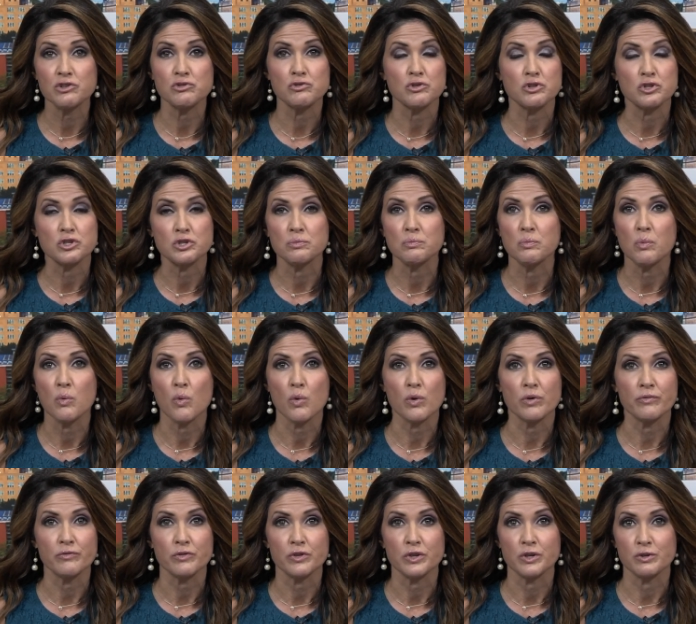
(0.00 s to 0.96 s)
extra
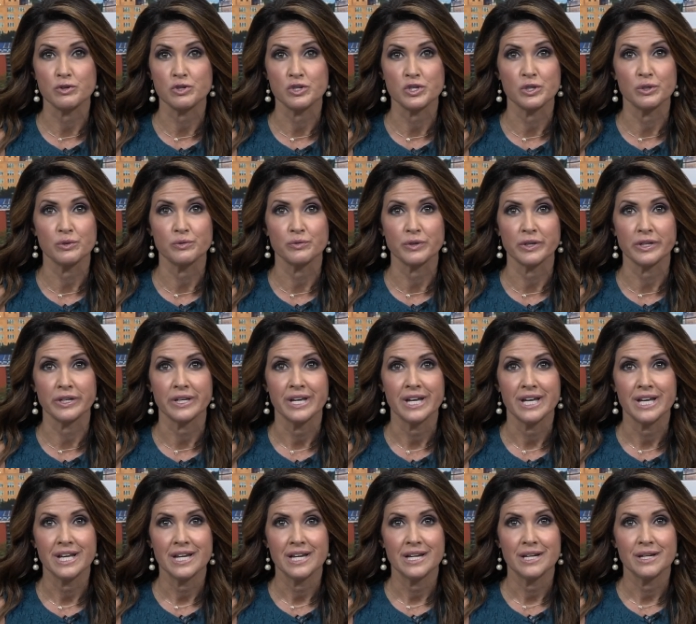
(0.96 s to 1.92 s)
support for their
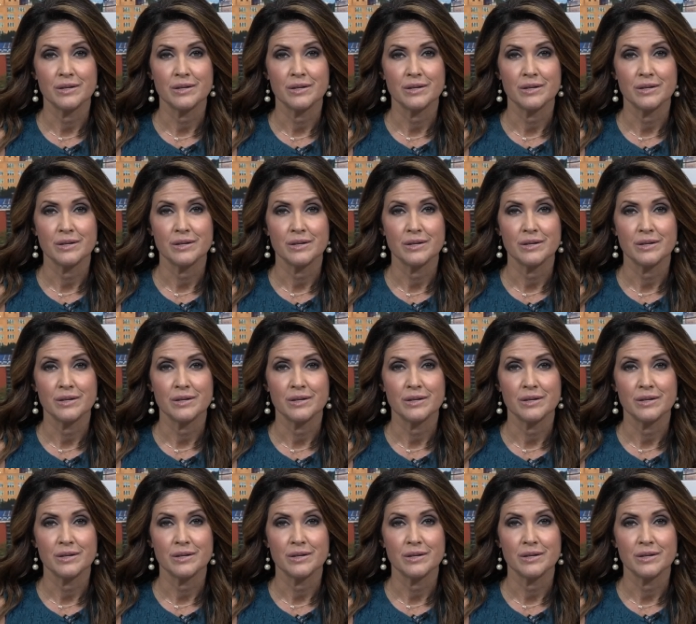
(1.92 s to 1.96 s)
children,